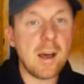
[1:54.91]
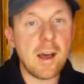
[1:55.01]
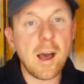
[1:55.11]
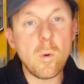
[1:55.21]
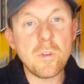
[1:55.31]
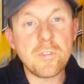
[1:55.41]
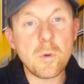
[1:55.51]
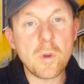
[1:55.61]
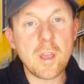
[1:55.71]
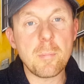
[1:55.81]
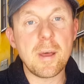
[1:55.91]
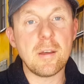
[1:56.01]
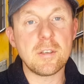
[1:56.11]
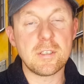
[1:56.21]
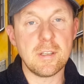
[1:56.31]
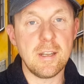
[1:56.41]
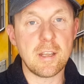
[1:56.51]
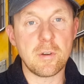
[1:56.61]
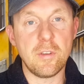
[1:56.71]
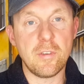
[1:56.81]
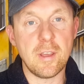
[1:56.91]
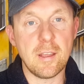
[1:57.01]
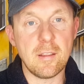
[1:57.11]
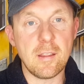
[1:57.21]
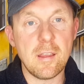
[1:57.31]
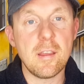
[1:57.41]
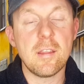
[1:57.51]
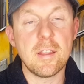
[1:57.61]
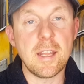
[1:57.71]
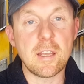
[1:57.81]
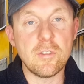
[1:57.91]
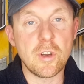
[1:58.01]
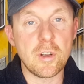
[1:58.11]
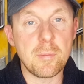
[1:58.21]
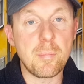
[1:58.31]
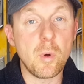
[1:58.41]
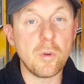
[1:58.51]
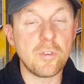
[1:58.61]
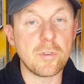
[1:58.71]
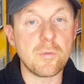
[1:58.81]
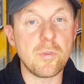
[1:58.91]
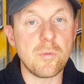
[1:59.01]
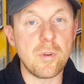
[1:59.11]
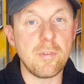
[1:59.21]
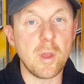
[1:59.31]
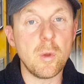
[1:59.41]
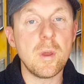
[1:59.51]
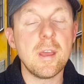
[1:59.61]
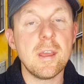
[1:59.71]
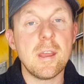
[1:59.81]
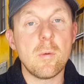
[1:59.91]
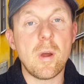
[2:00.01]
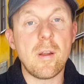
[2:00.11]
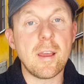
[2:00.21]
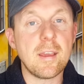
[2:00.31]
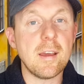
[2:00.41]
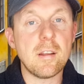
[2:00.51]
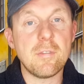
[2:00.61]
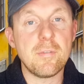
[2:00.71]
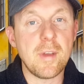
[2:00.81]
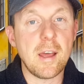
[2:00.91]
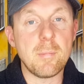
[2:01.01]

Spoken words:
was talking about licorice in the Nick and Johnny portion review, where I kind of had